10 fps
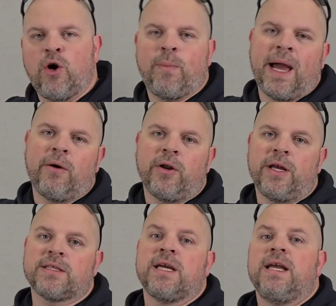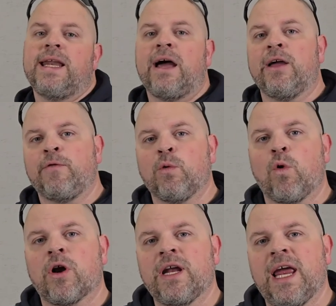no power in this. Now, if you're
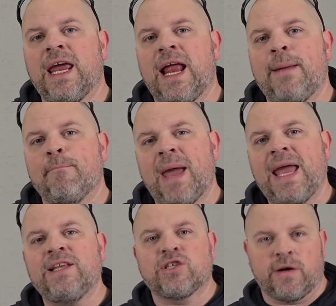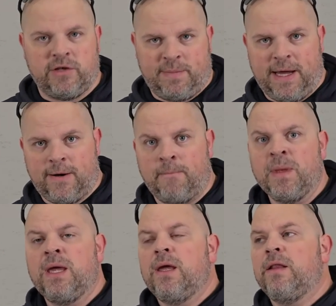working in a main service panel,
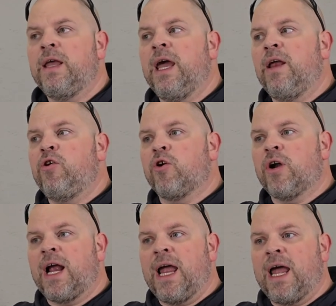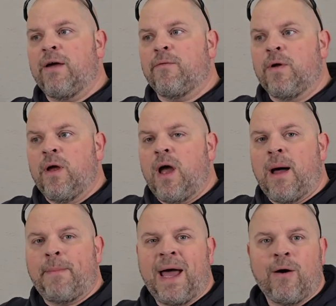then you're gonna have
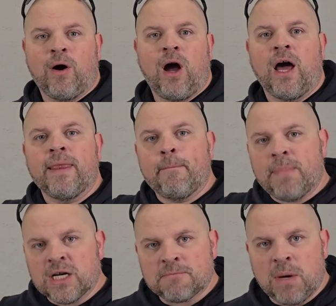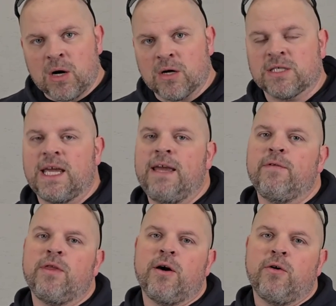uh, power on the bus bars
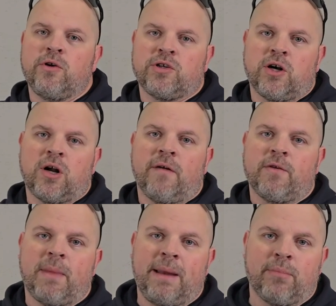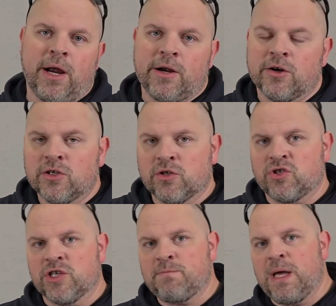even though you turn off the main breaker. So
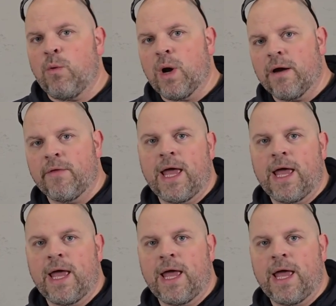just be aware of